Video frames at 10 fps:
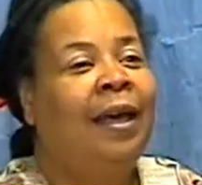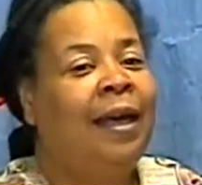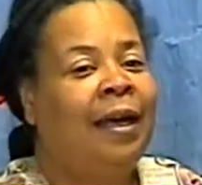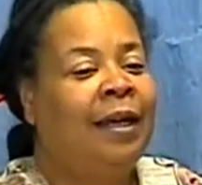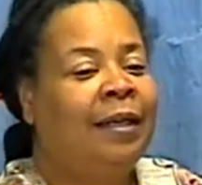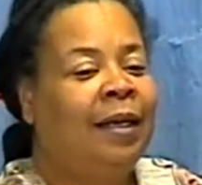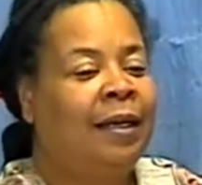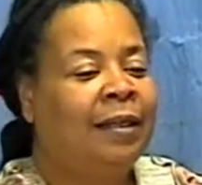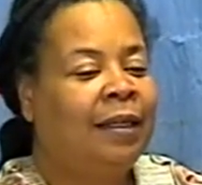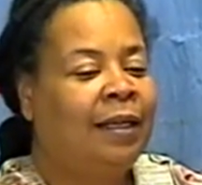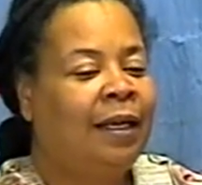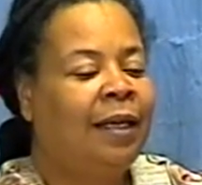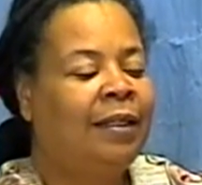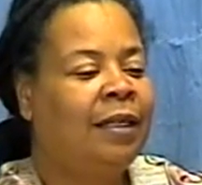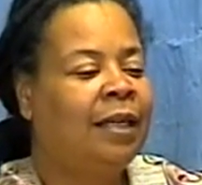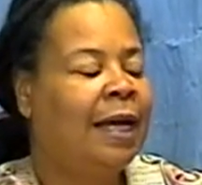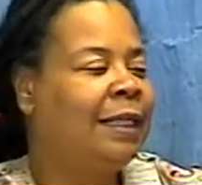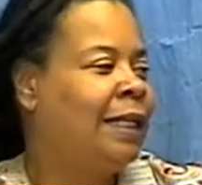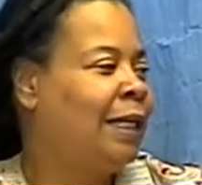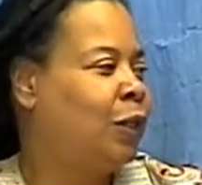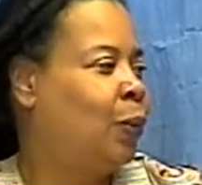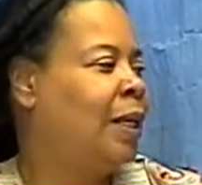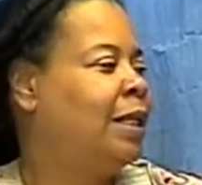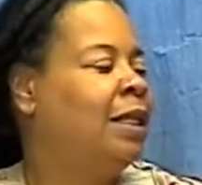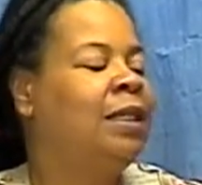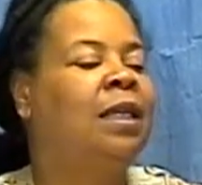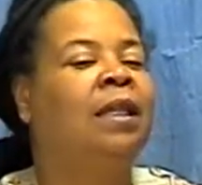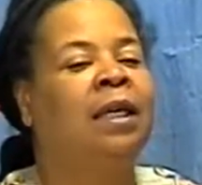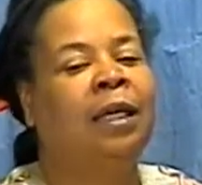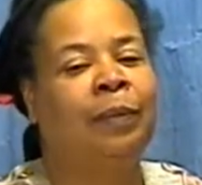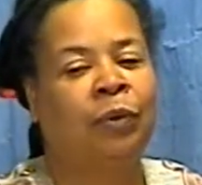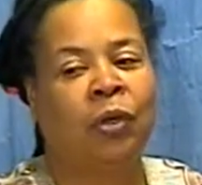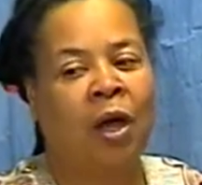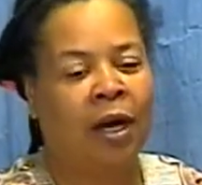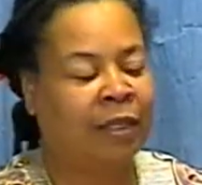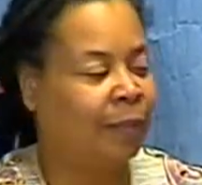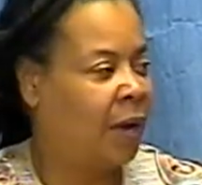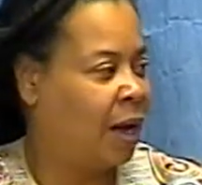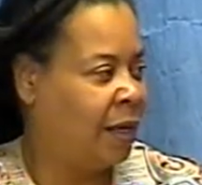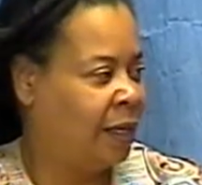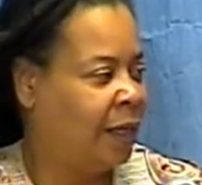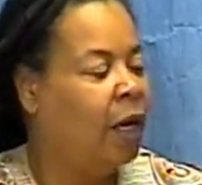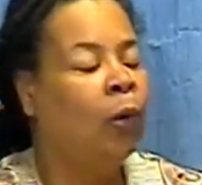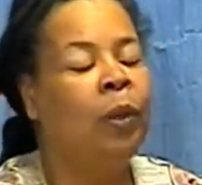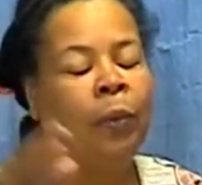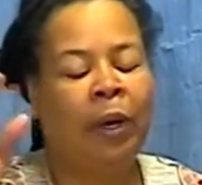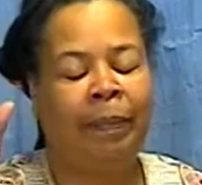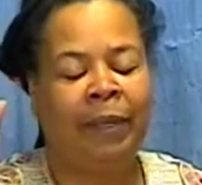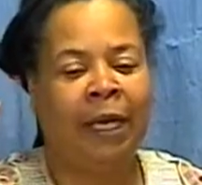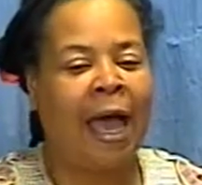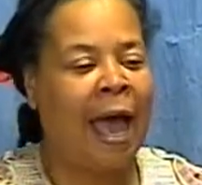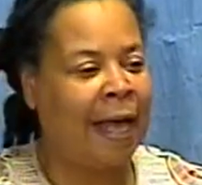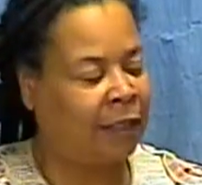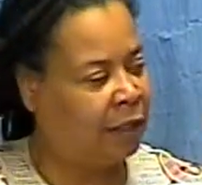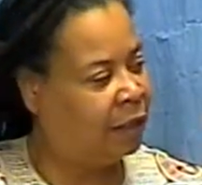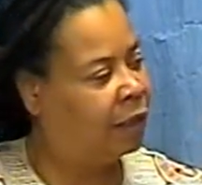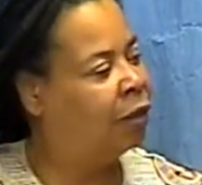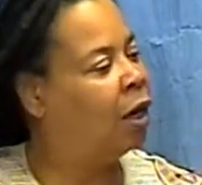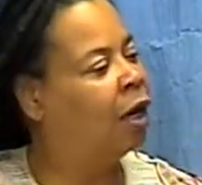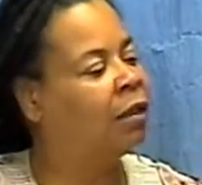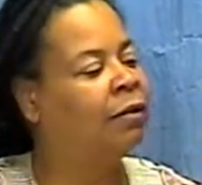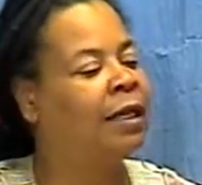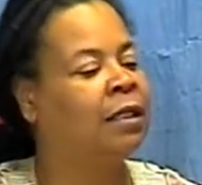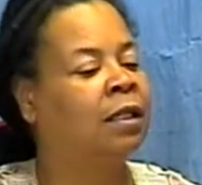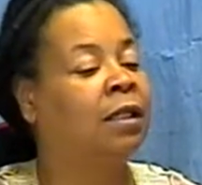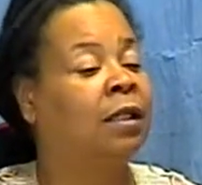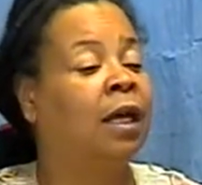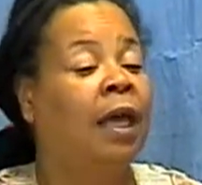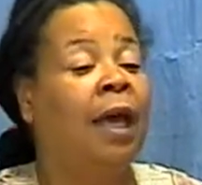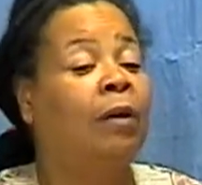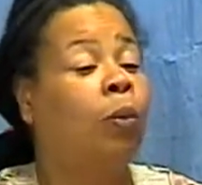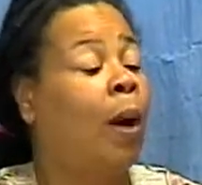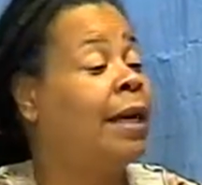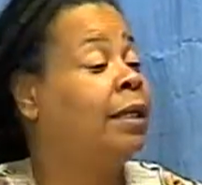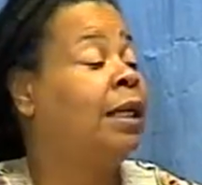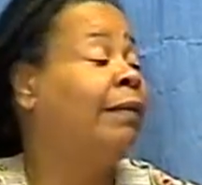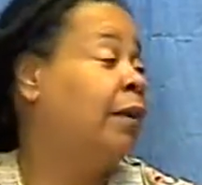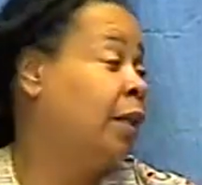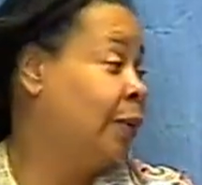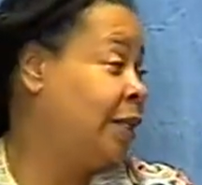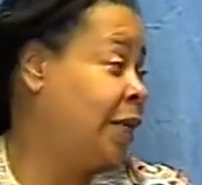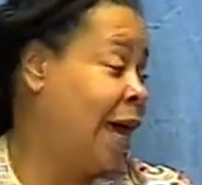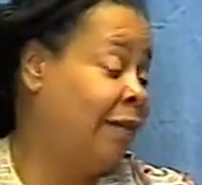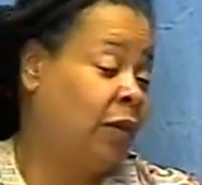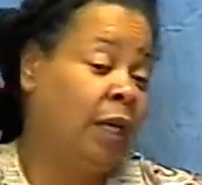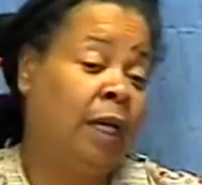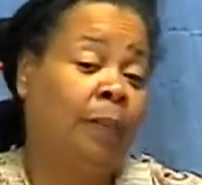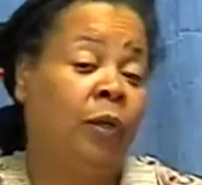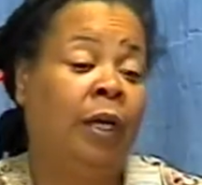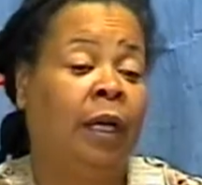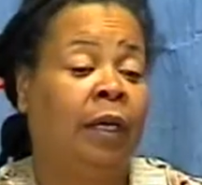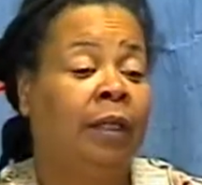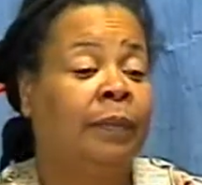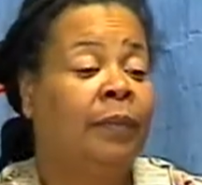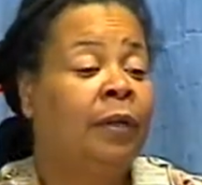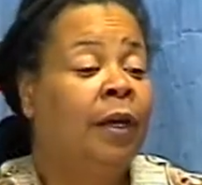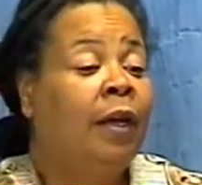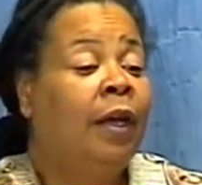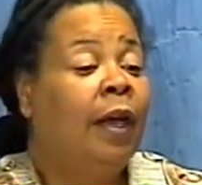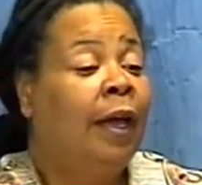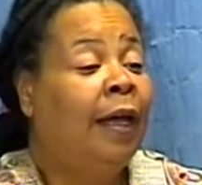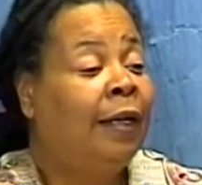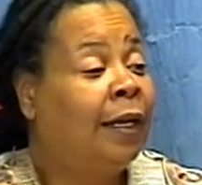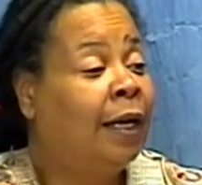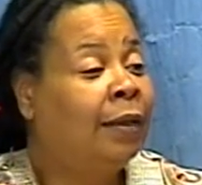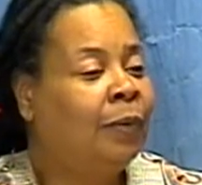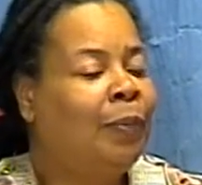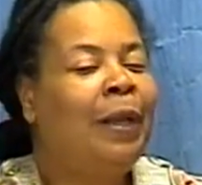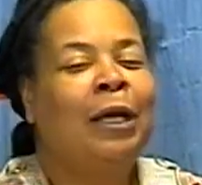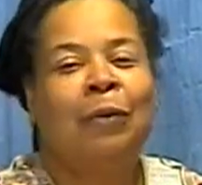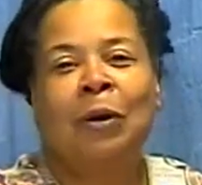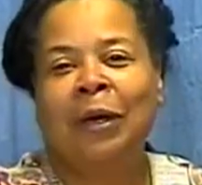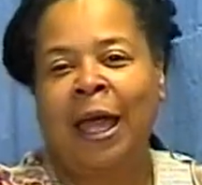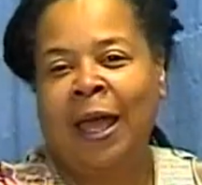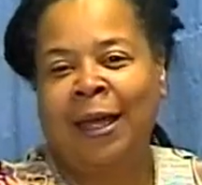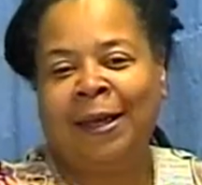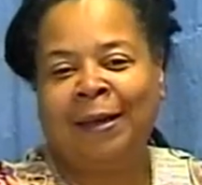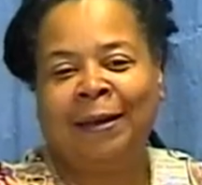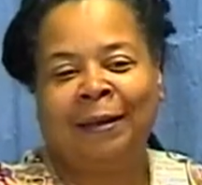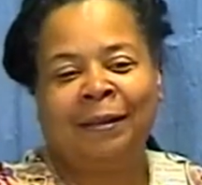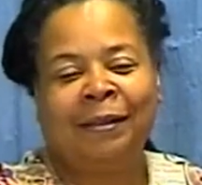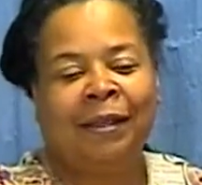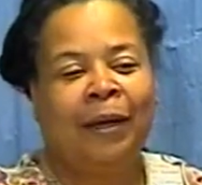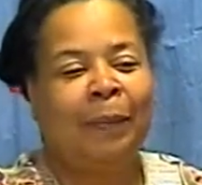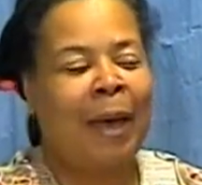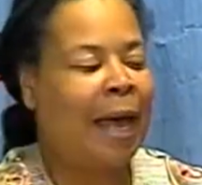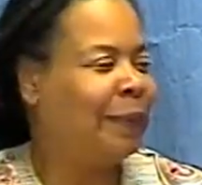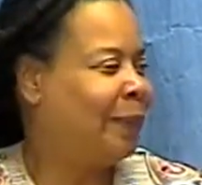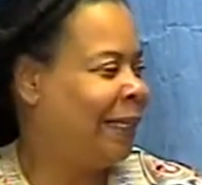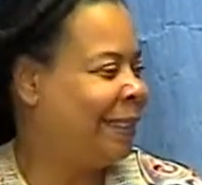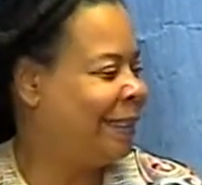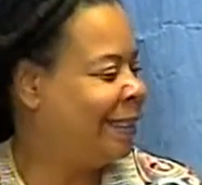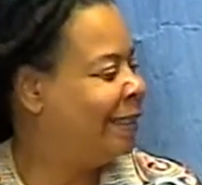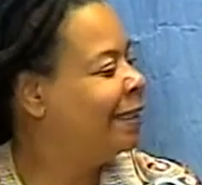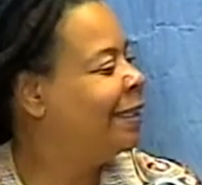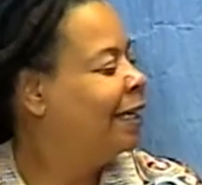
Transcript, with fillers: And uh, it's a 1920s themed garden party. We wear big hats and long dresses and white, even though it's after Labor Day. And uh, we play croquet and badminton and